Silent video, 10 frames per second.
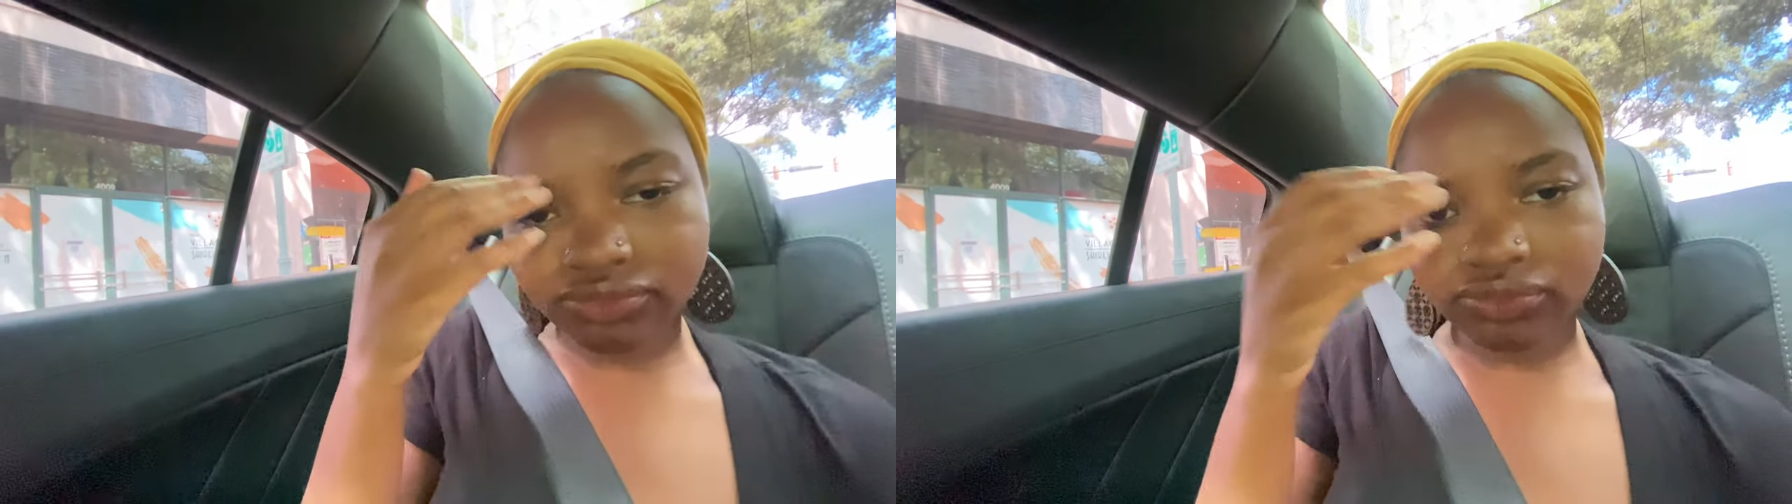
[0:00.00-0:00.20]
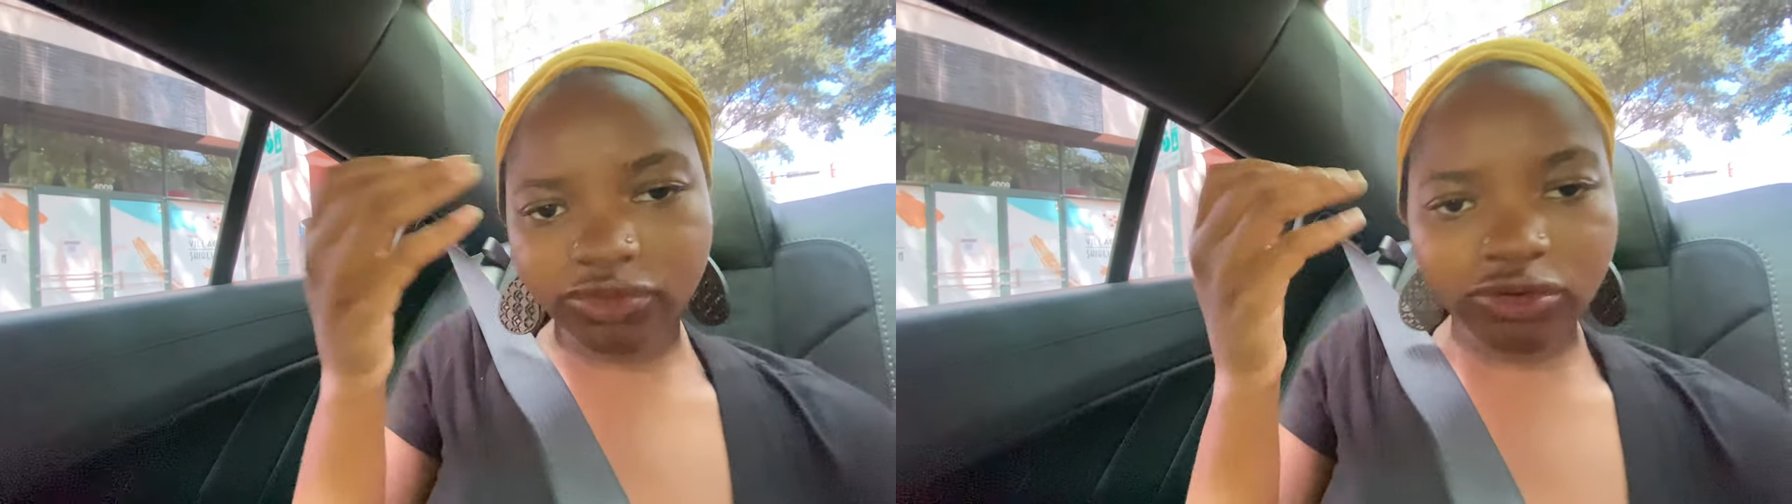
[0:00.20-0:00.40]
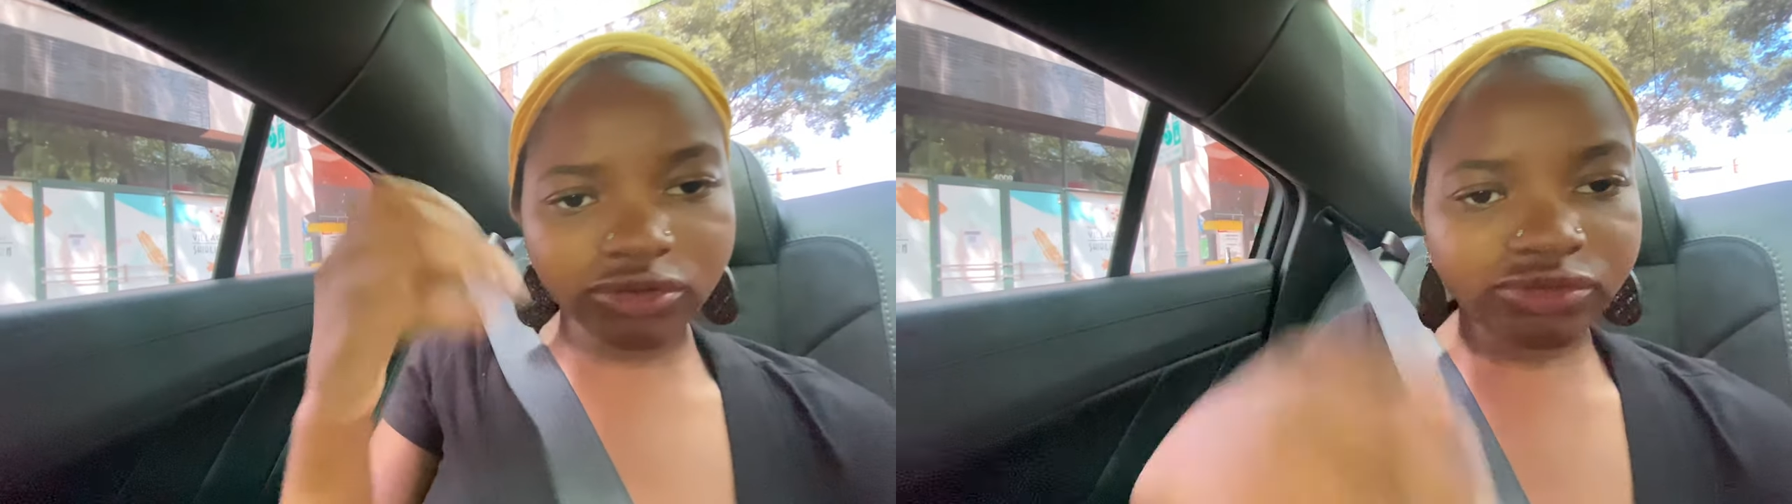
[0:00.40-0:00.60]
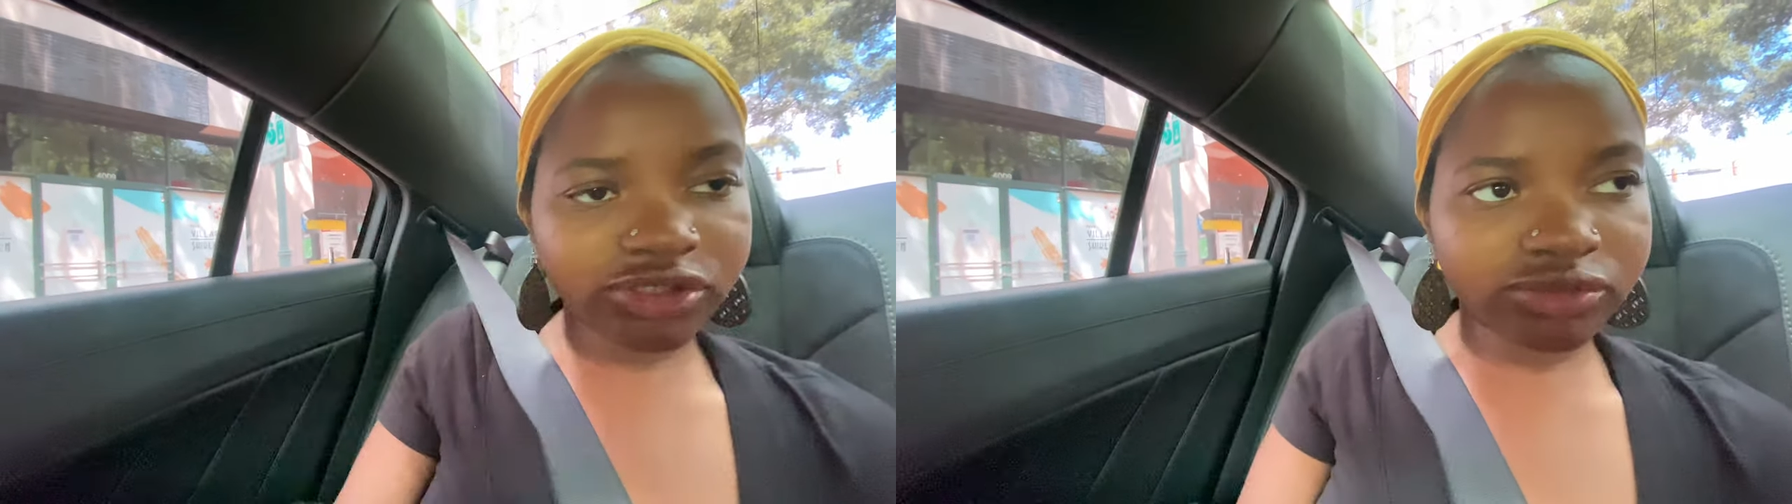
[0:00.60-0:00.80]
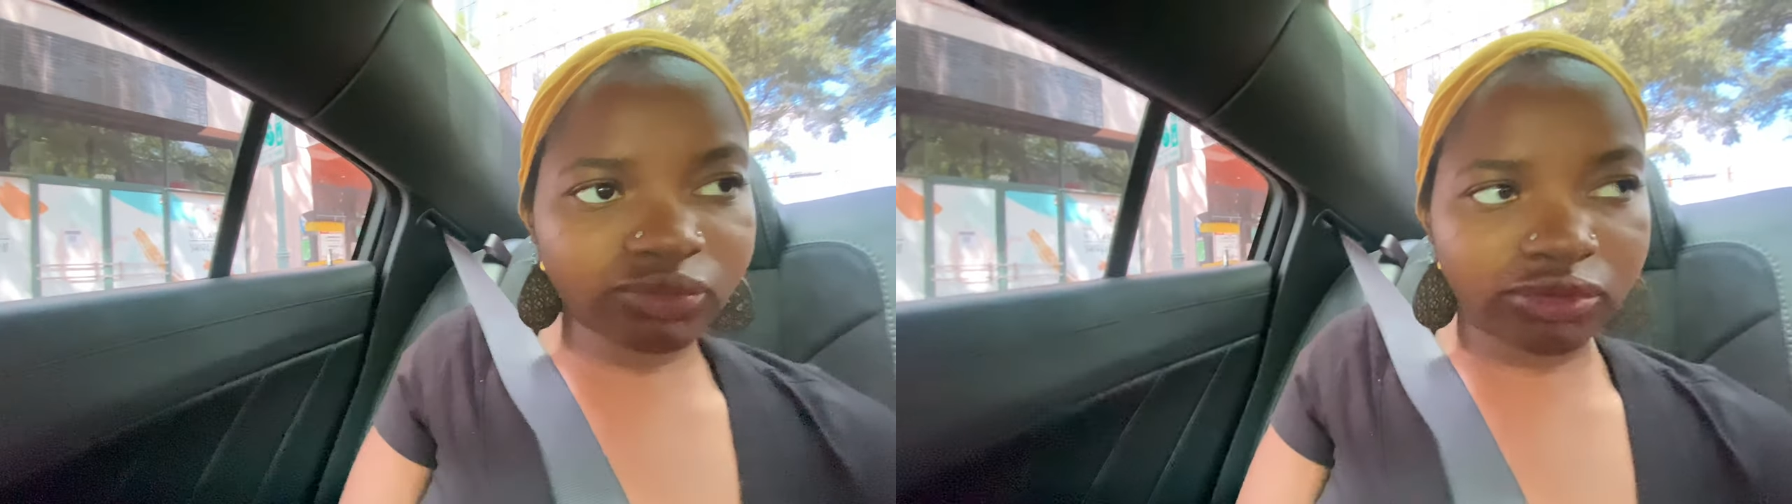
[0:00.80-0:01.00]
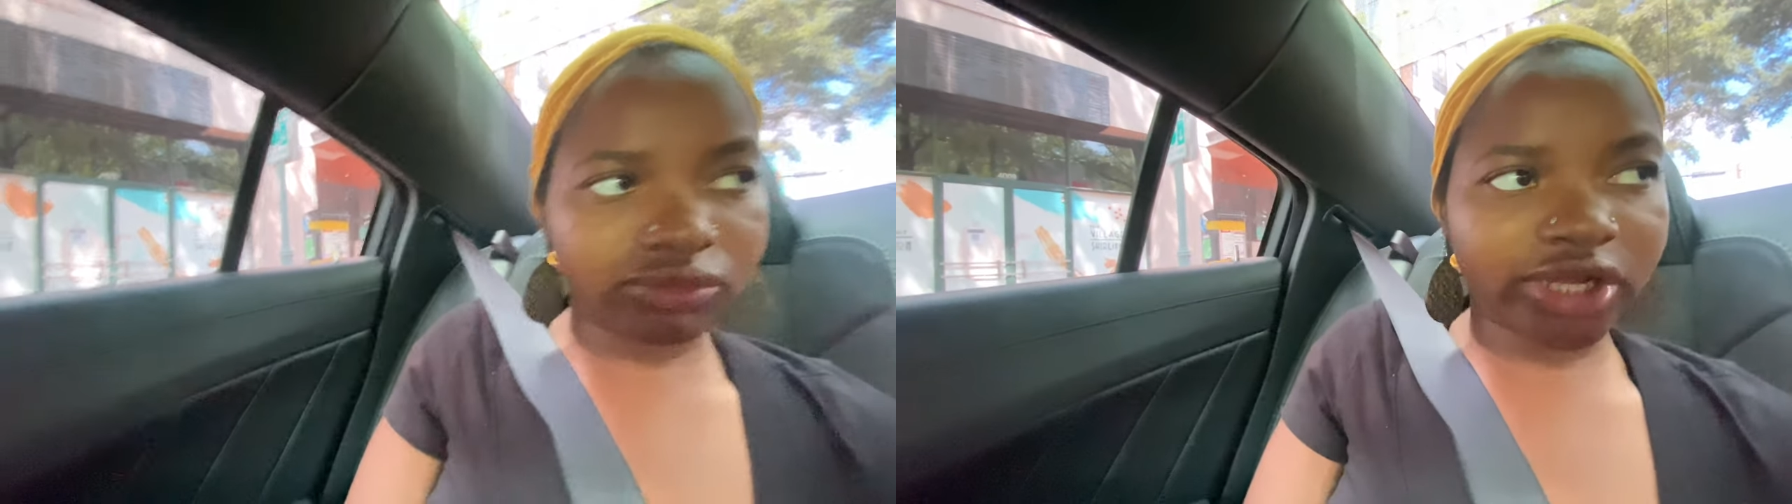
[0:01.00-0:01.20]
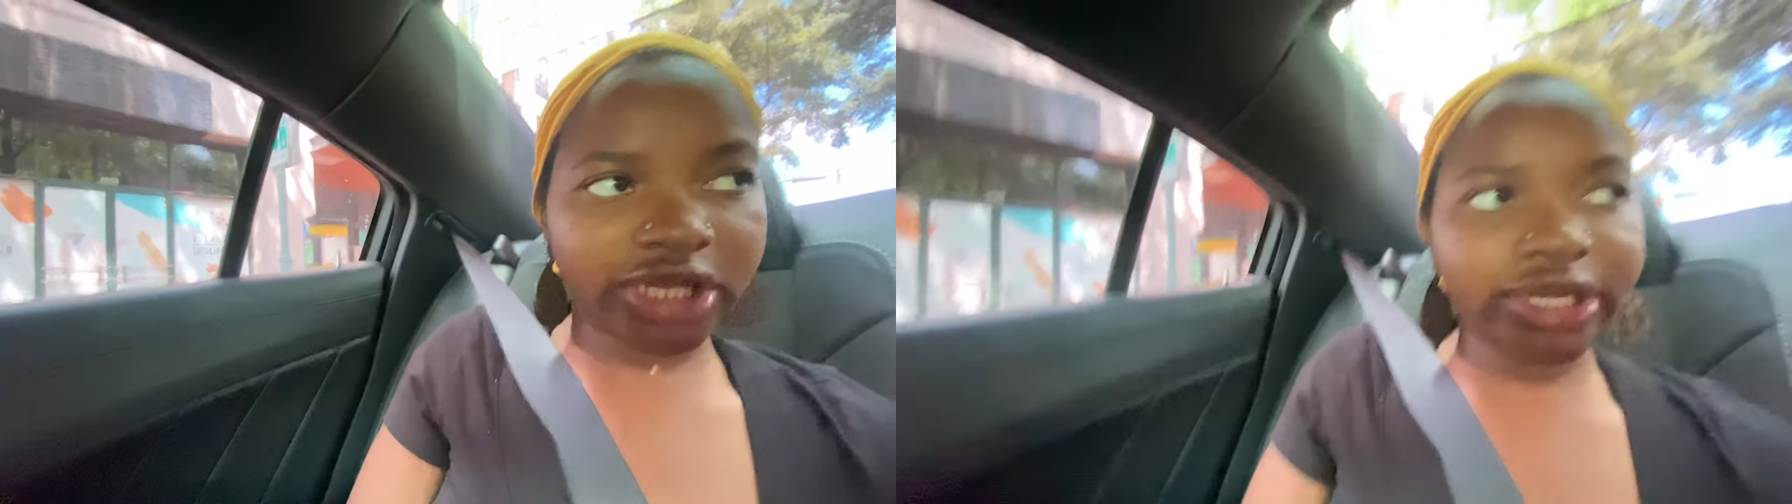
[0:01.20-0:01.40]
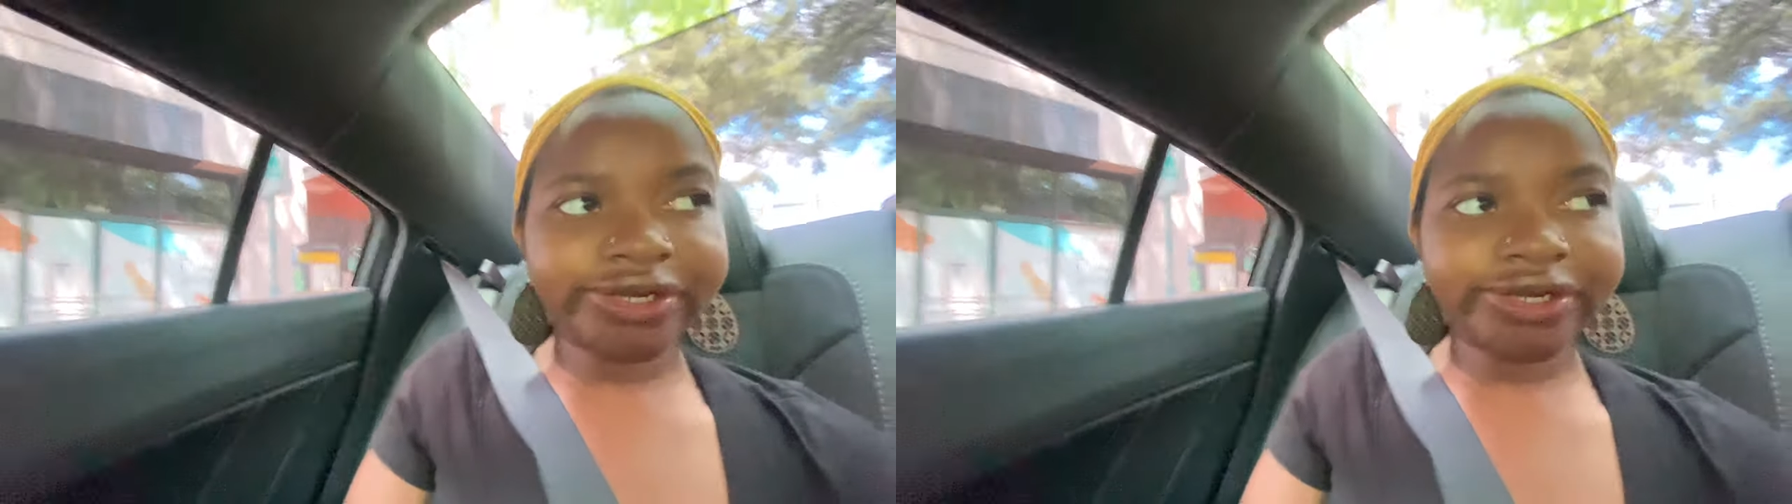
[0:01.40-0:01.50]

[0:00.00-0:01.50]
We all took a well, Nike